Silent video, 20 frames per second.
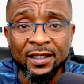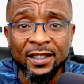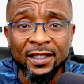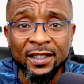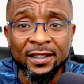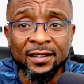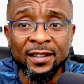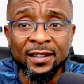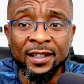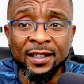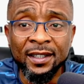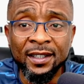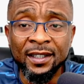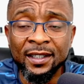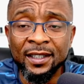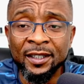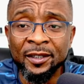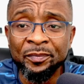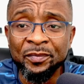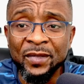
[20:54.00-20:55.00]

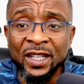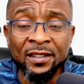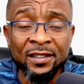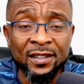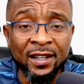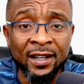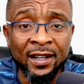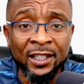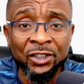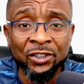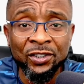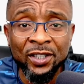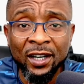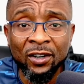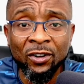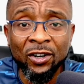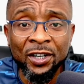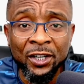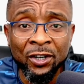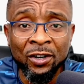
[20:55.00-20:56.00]
the international
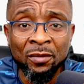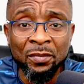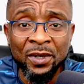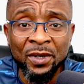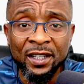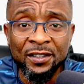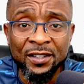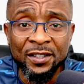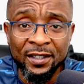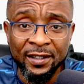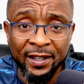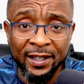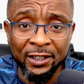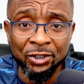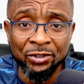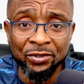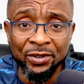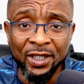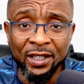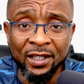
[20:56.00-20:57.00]
oil companies in
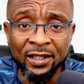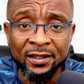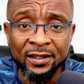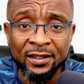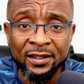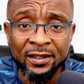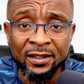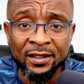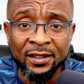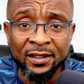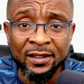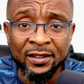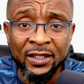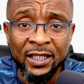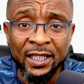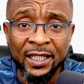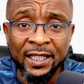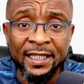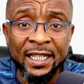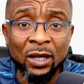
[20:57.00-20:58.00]
Nigeria,
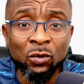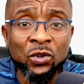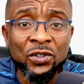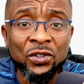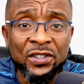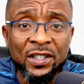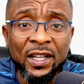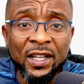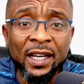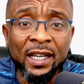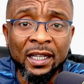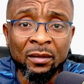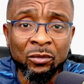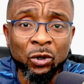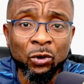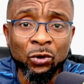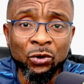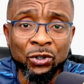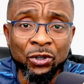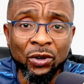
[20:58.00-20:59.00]
they won't sell him
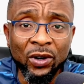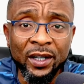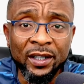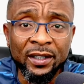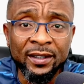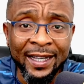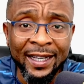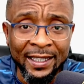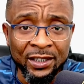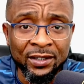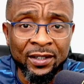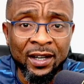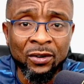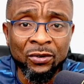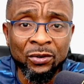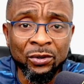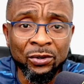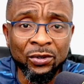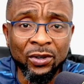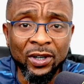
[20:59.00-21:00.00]
crude oil, Nigeria
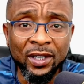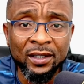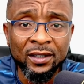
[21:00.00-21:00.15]
crude oil.